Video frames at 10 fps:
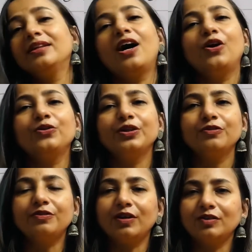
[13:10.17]
now he
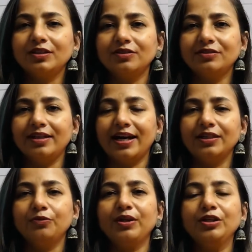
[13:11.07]
found out that
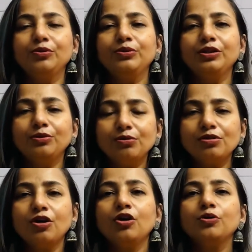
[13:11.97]
when you use
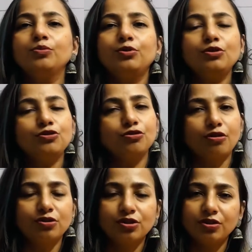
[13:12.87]
both
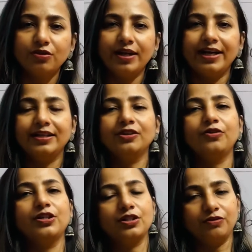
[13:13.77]
shorter and
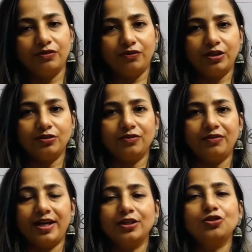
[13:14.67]
greater wavelength of
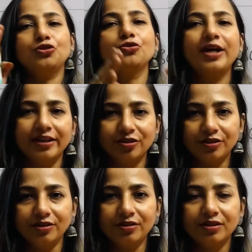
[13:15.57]
light together,
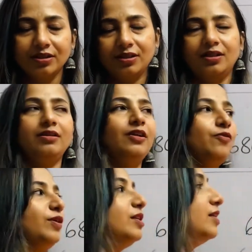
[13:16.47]
there
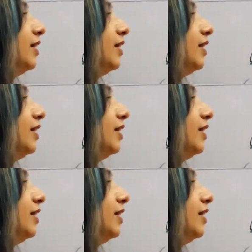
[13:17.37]
was